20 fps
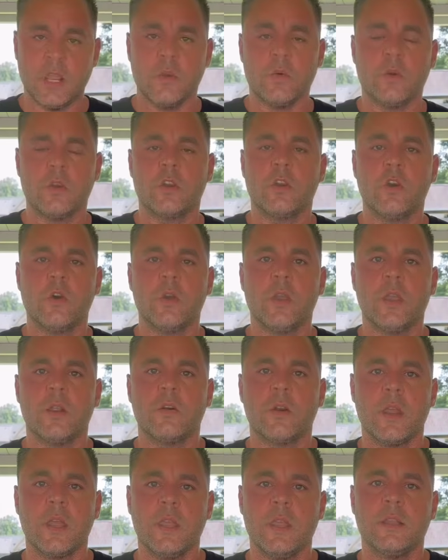want to go ahead
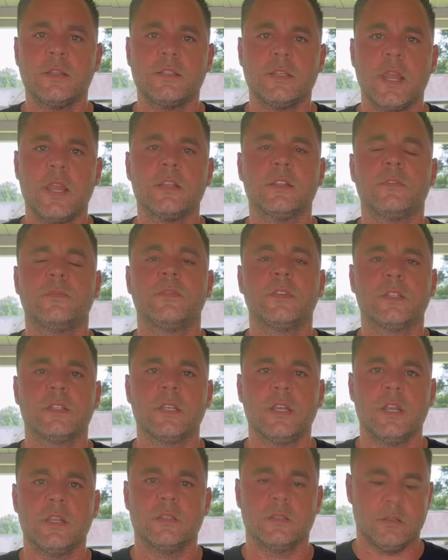right here, taste it for
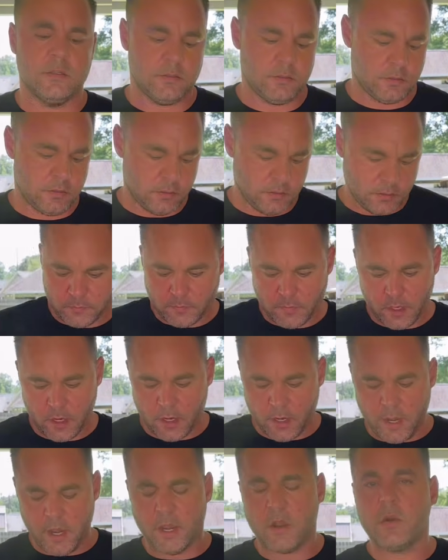seasonings. It
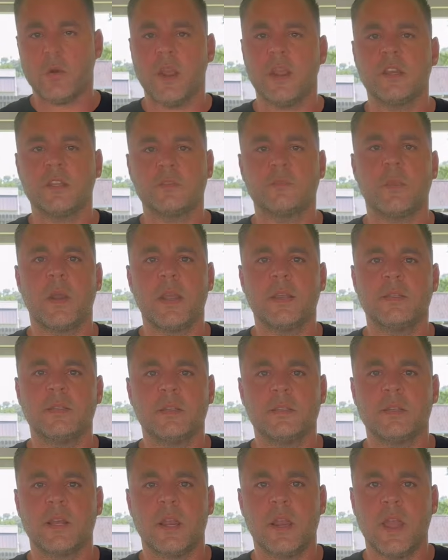ain't quite as spicy
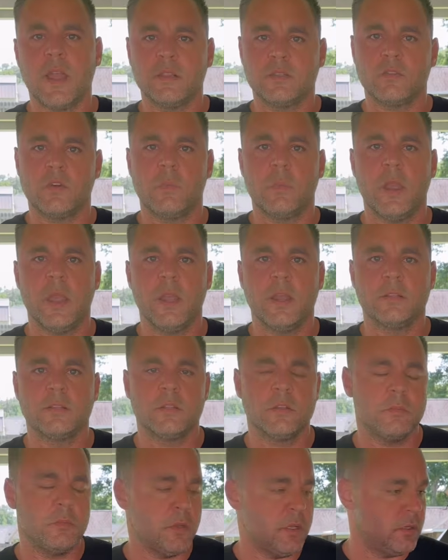as I like, so I'm going to add
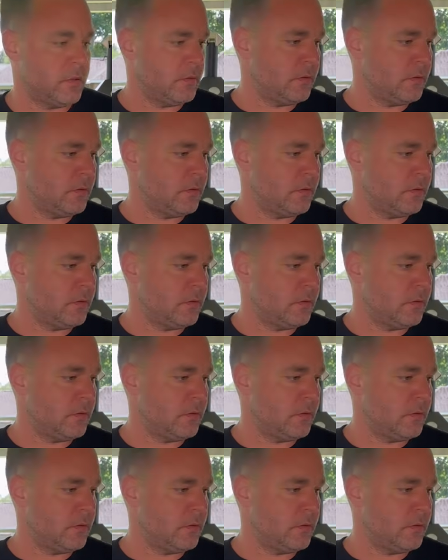some in.